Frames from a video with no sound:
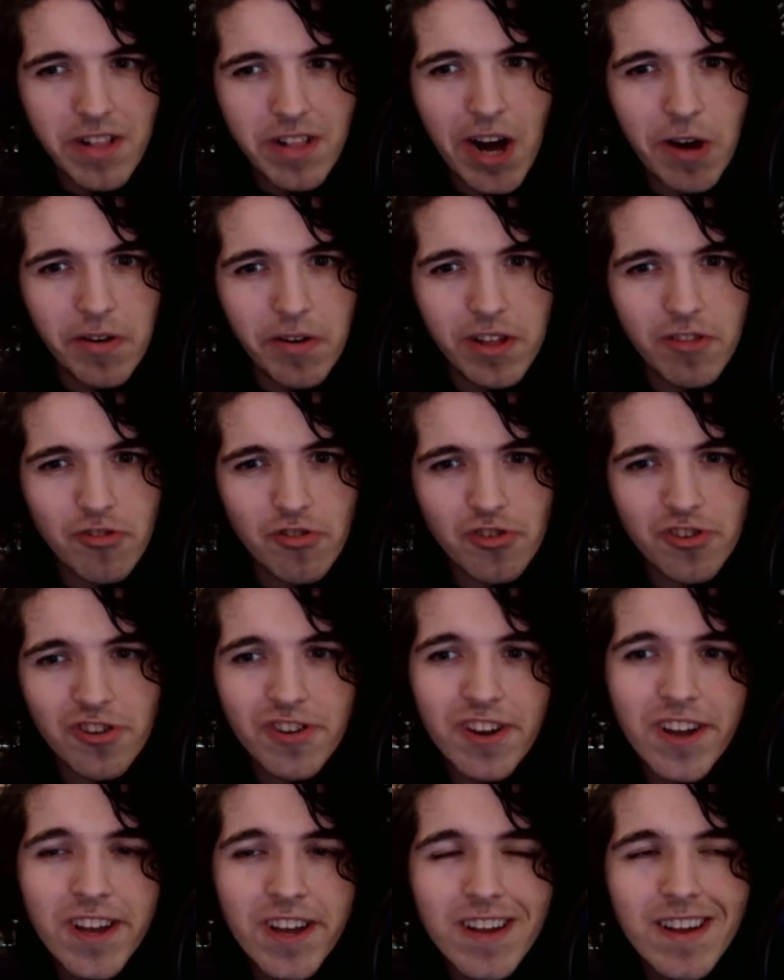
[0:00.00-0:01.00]
out
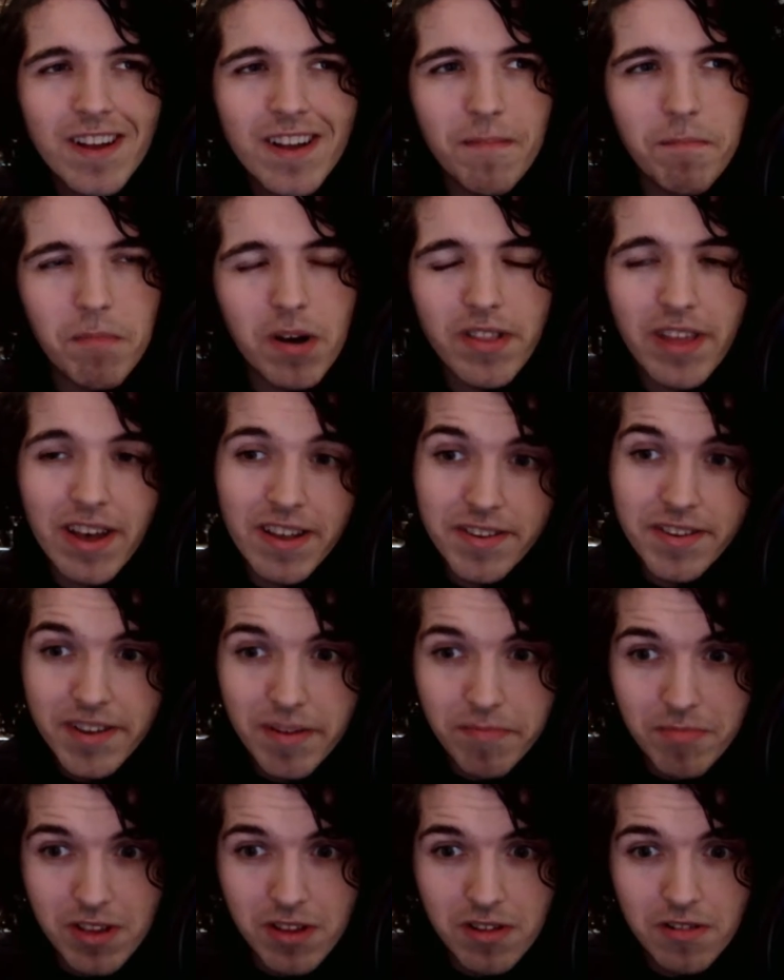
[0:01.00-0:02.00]
injured, but that's
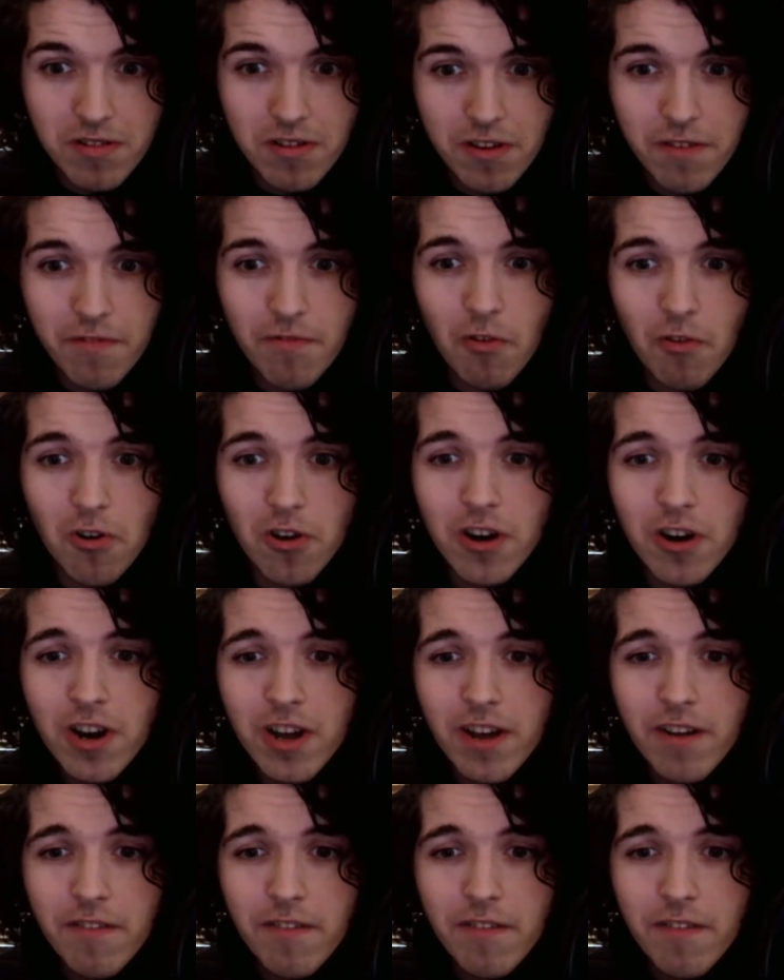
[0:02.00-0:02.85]
something I'll look for.